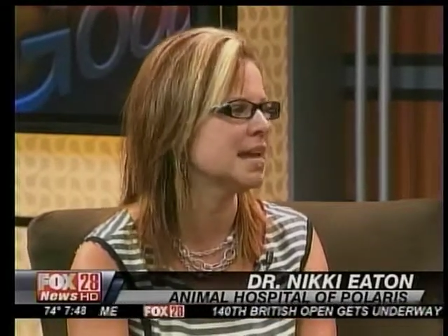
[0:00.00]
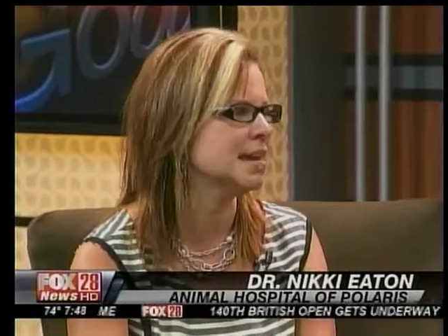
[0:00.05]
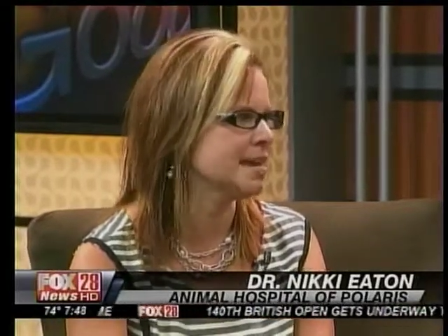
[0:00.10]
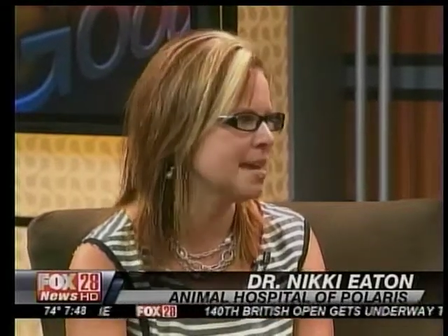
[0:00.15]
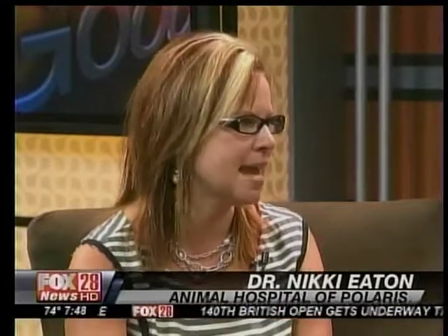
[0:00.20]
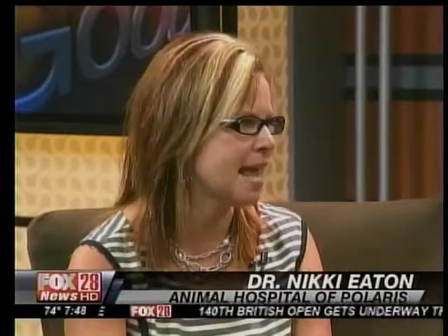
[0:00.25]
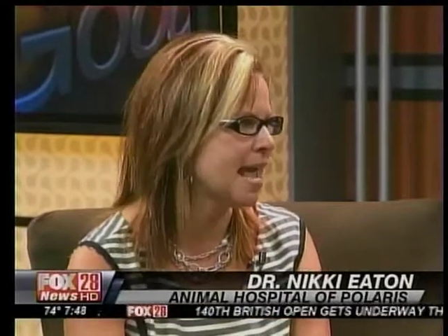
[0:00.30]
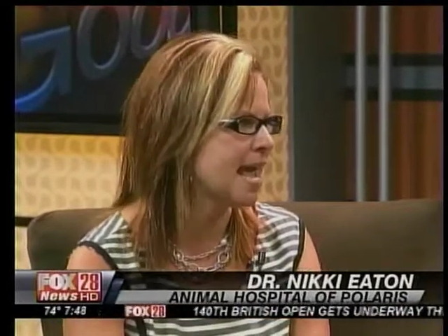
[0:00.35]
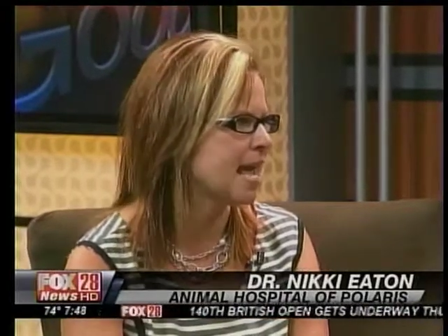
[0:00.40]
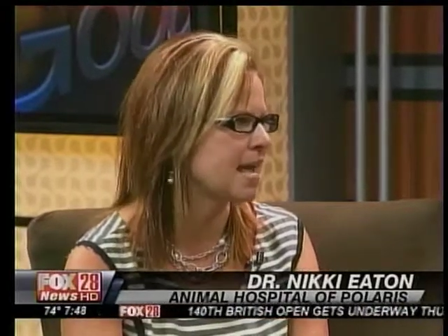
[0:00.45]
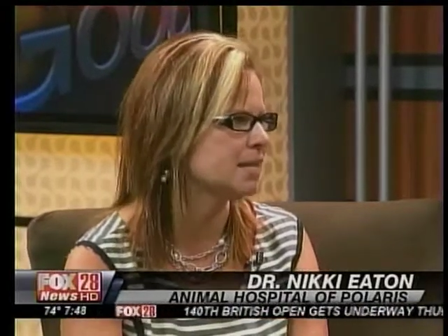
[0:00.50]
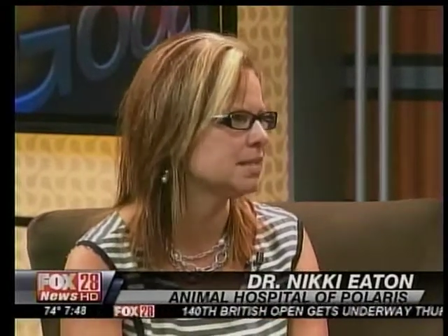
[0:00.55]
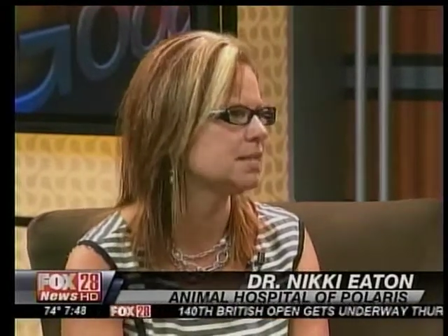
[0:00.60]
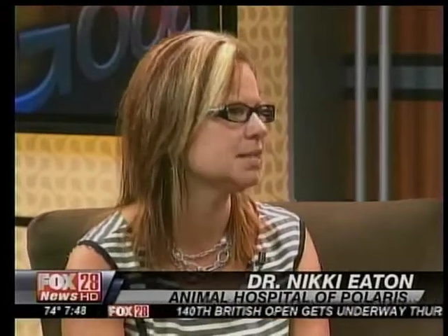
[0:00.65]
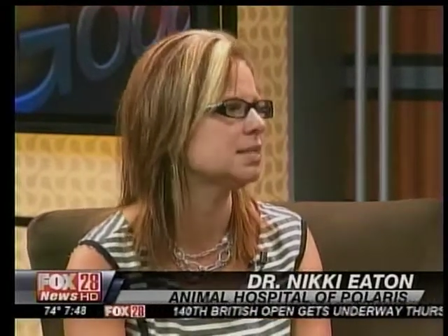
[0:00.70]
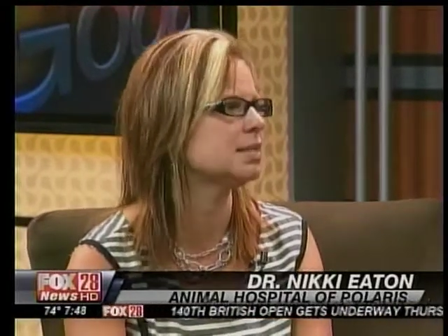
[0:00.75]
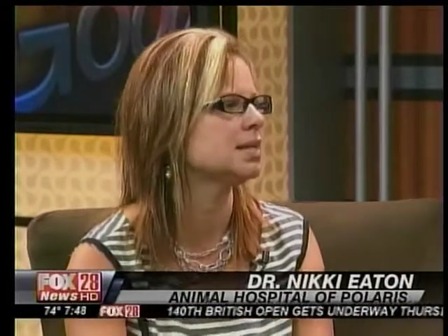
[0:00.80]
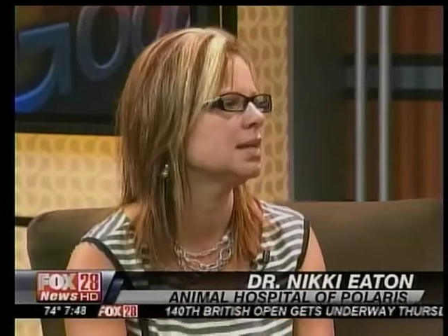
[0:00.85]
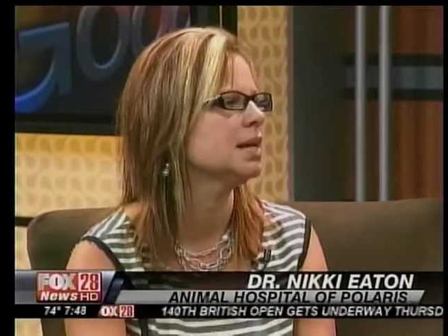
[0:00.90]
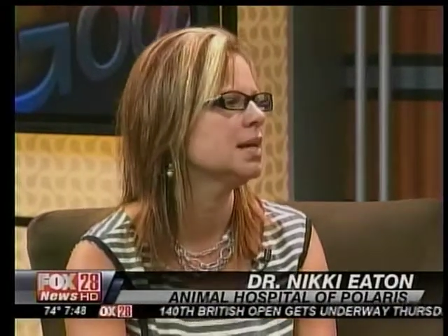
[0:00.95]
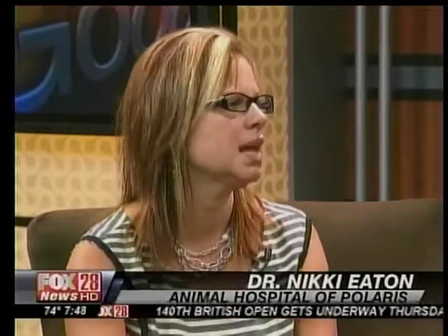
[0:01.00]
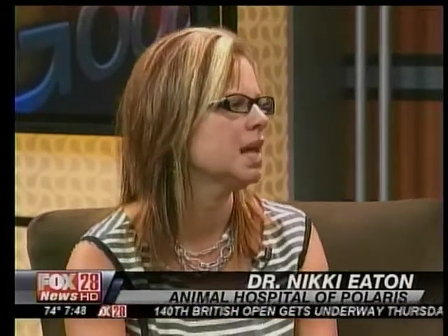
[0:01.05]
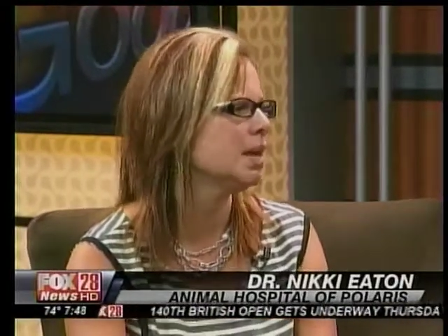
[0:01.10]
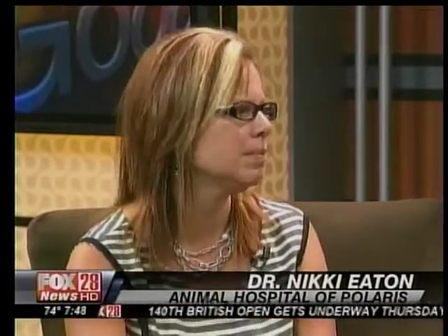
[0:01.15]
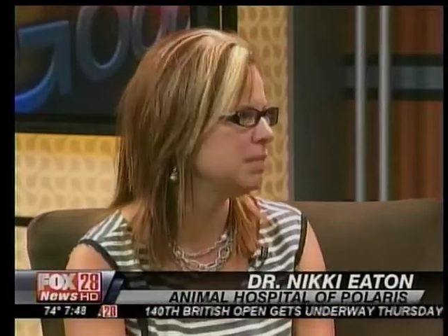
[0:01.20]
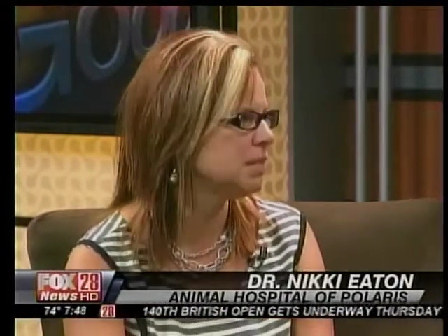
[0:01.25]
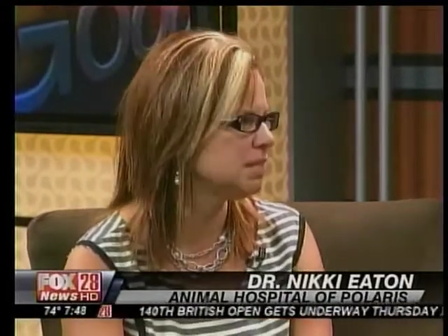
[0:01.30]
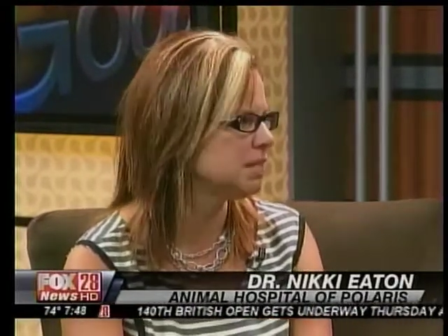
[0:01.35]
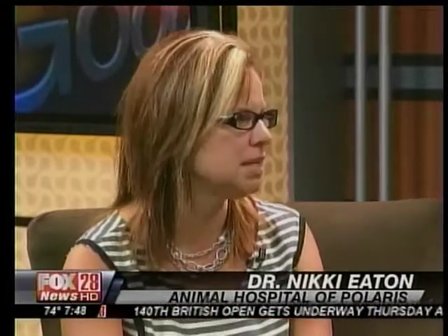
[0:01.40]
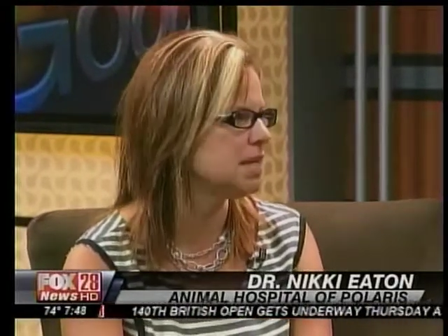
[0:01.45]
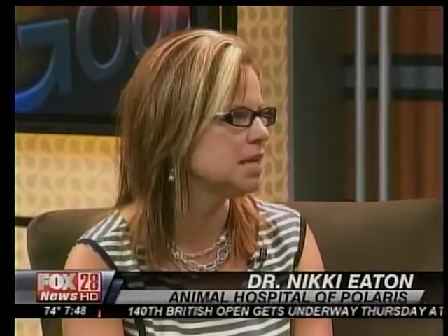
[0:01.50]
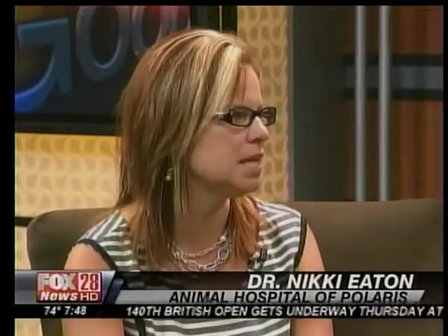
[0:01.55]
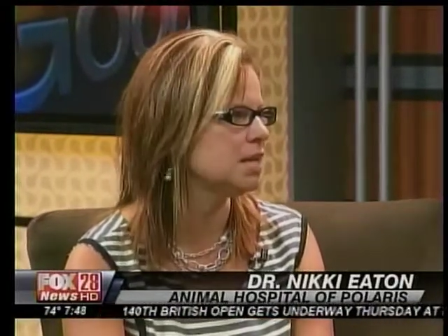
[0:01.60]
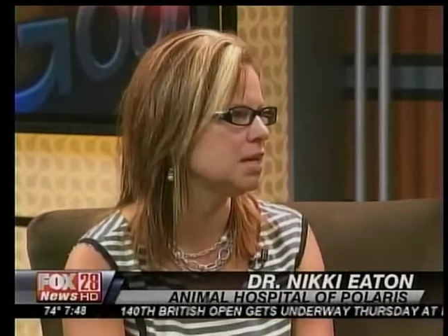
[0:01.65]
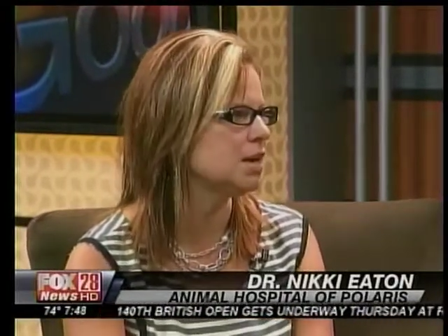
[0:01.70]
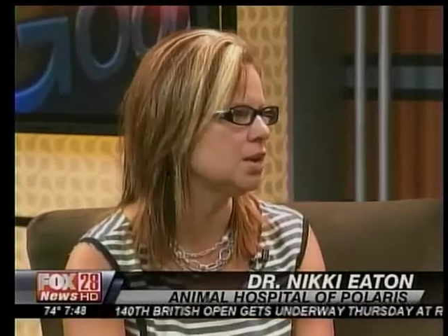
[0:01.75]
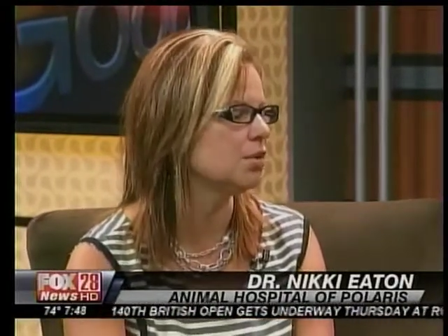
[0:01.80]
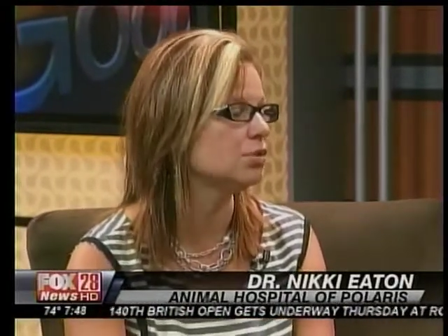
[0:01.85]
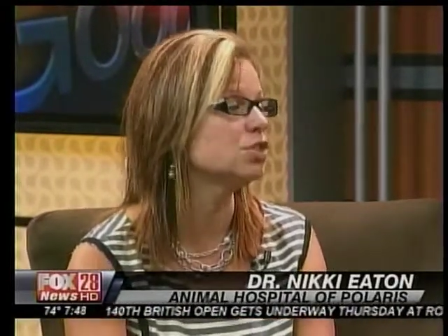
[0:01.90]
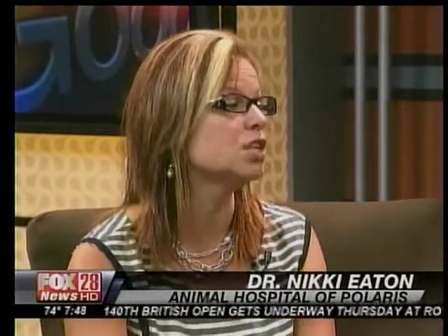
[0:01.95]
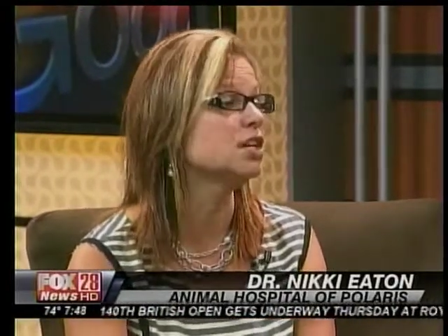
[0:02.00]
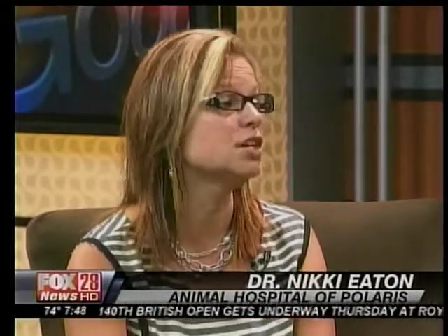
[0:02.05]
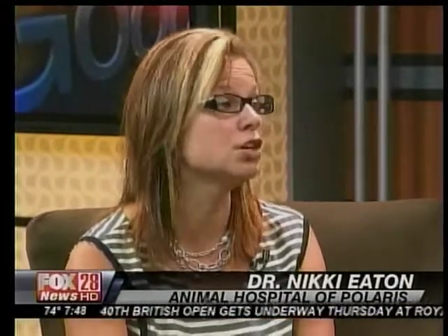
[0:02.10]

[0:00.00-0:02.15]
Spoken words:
and gnats and mosquitoes,